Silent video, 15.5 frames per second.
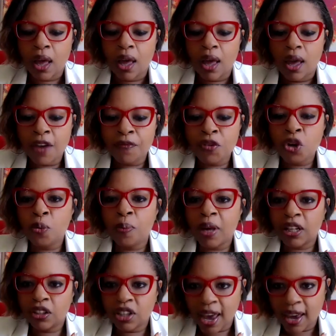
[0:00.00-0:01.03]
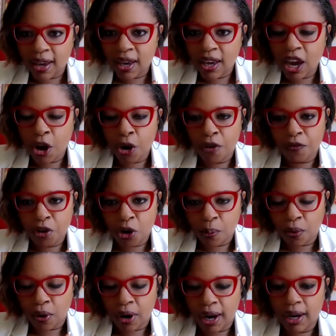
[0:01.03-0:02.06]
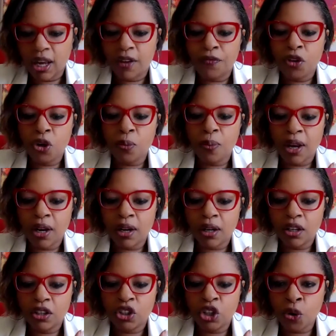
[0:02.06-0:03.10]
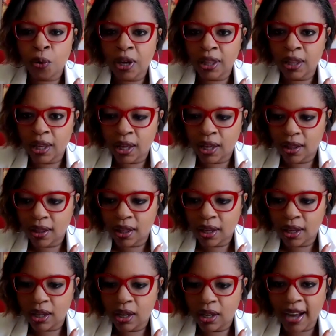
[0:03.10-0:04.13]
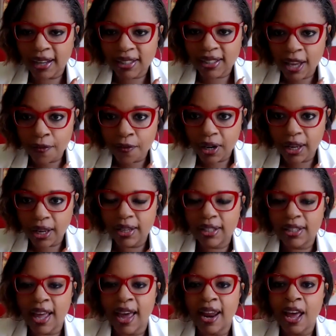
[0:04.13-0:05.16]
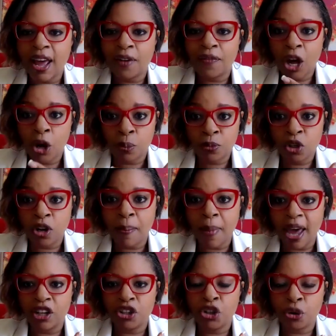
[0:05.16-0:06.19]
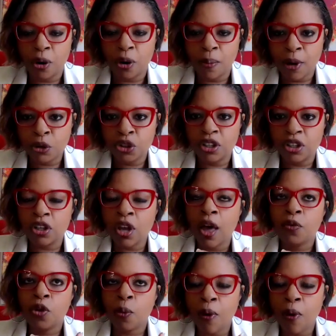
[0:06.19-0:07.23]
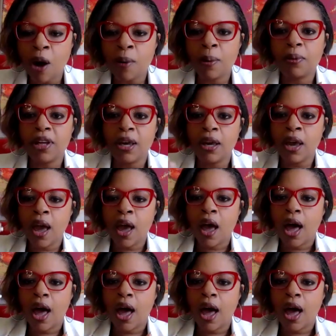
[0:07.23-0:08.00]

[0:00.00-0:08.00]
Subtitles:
if you've been taking care of your brain, if you've been doing the activities that have helped you to manage your emotions, you're probably